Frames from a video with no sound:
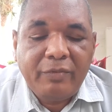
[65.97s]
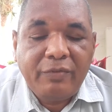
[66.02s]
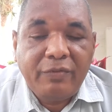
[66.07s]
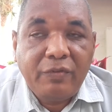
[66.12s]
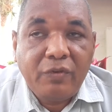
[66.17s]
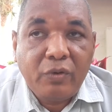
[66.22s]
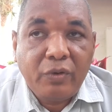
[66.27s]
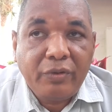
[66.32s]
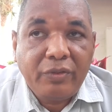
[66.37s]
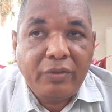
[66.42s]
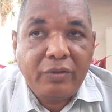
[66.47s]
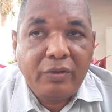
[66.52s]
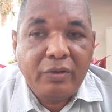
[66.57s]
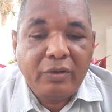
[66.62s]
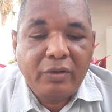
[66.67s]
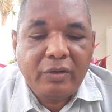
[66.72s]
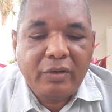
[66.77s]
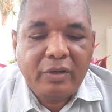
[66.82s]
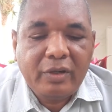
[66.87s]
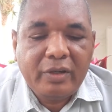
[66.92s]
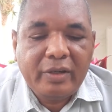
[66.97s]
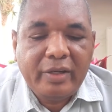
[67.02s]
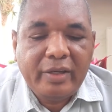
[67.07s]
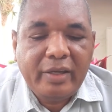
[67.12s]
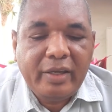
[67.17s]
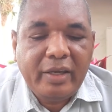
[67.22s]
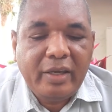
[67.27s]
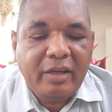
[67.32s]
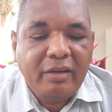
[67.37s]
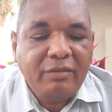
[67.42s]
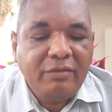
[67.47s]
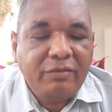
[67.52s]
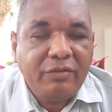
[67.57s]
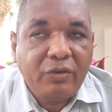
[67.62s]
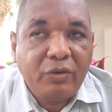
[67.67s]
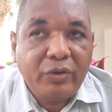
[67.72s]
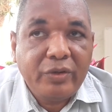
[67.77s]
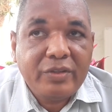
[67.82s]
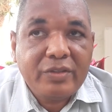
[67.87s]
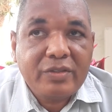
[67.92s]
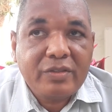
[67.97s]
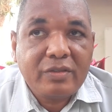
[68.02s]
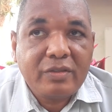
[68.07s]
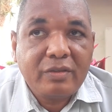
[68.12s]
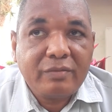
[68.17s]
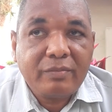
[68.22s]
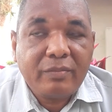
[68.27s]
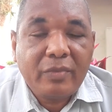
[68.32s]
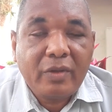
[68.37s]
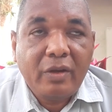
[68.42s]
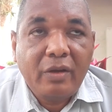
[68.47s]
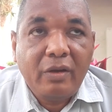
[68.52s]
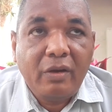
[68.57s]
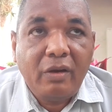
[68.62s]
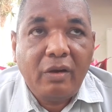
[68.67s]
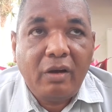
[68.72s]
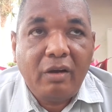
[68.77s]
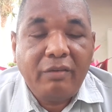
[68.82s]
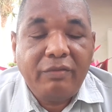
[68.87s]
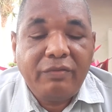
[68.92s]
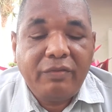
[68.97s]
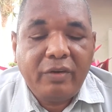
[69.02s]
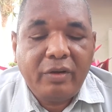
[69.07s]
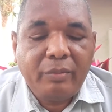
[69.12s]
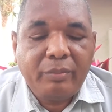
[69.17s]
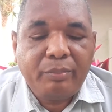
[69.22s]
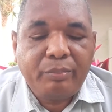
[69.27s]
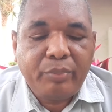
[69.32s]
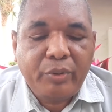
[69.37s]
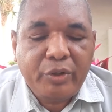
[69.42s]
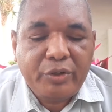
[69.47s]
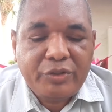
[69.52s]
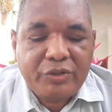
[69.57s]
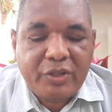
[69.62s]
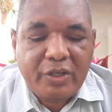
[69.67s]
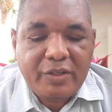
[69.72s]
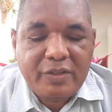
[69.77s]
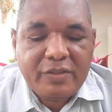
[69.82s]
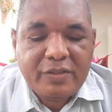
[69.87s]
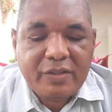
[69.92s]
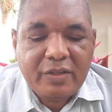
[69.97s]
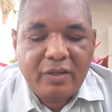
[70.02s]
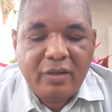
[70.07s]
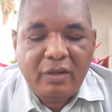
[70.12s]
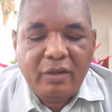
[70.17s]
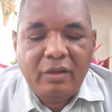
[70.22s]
Fourth, you're going to need an invoice of purchase.